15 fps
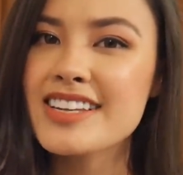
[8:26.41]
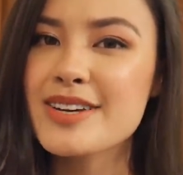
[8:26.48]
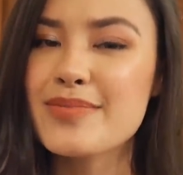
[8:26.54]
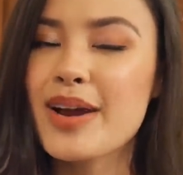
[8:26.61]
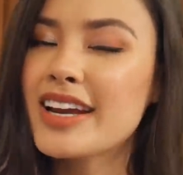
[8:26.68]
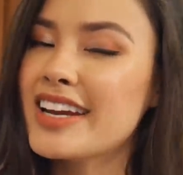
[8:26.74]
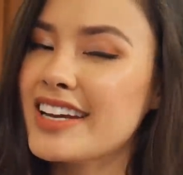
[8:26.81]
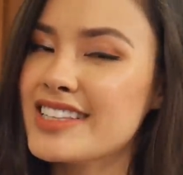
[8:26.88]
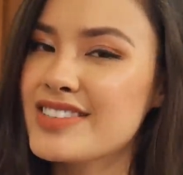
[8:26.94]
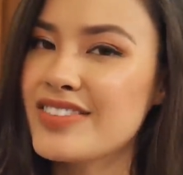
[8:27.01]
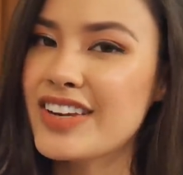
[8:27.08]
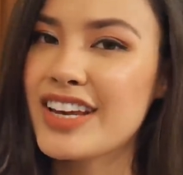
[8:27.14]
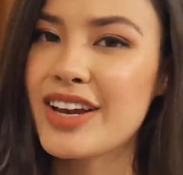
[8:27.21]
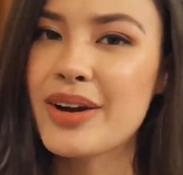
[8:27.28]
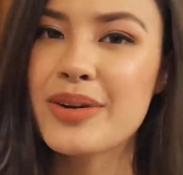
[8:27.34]
in my next
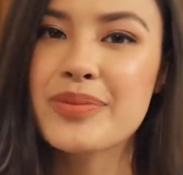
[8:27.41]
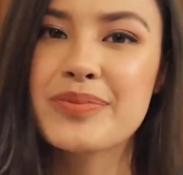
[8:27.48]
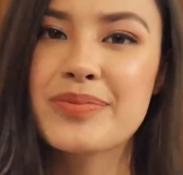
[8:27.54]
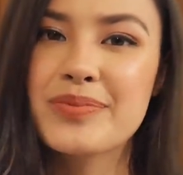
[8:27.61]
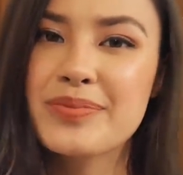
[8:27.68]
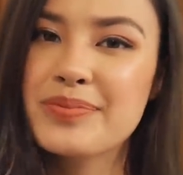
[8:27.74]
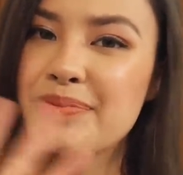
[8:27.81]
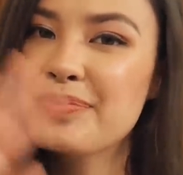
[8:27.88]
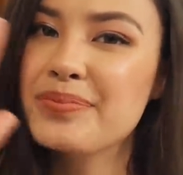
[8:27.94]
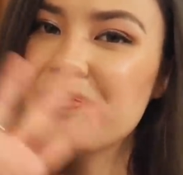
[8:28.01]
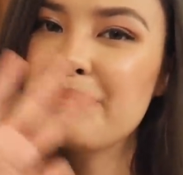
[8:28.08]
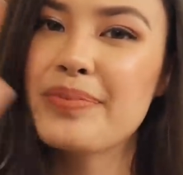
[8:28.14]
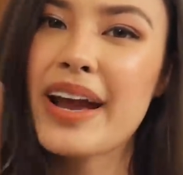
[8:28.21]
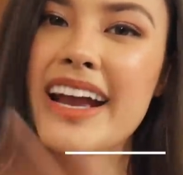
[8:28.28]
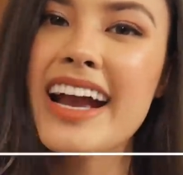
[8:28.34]
video. Bye